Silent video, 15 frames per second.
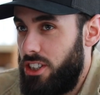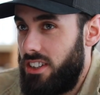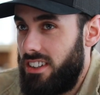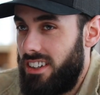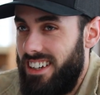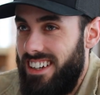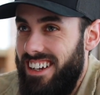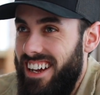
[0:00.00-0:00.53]

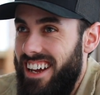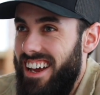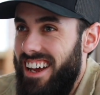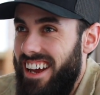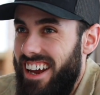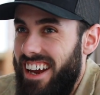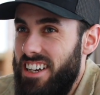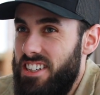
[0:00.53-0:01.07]
is,
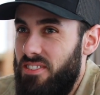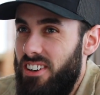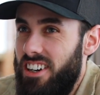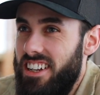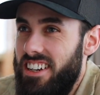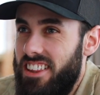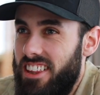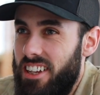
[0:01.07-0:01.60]
it's
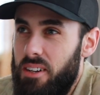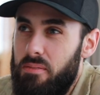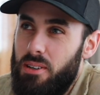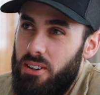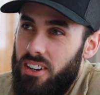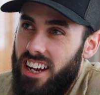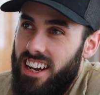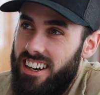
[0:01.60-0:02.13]
funny to think
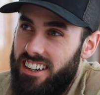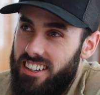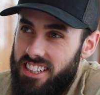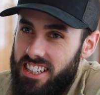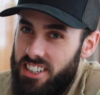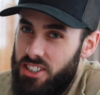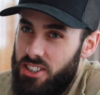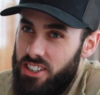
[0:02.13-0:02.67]
about Canada's
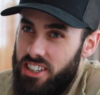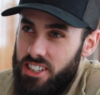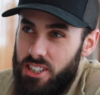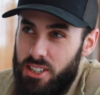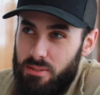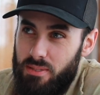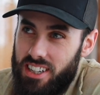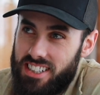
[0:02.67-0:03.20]
history
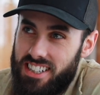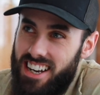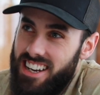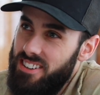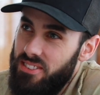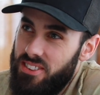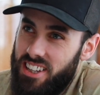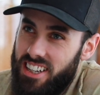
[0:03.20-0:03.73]
too, because I
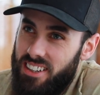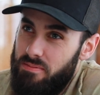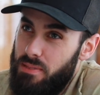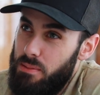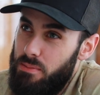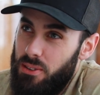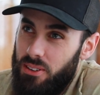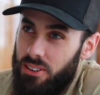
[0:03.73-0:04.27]
don't think
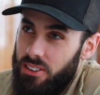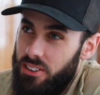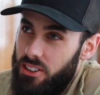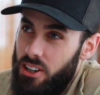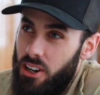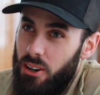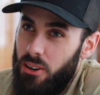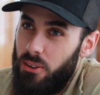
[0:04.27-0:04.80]
people
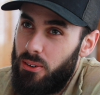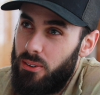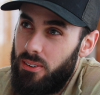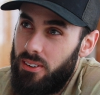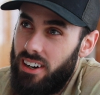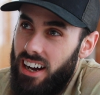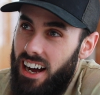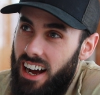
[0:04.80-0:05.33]
know
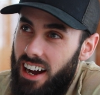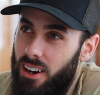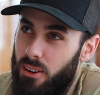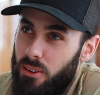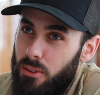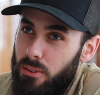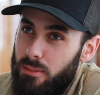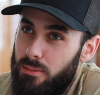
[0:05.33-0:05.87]

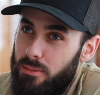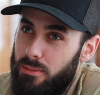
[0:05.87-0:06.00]
how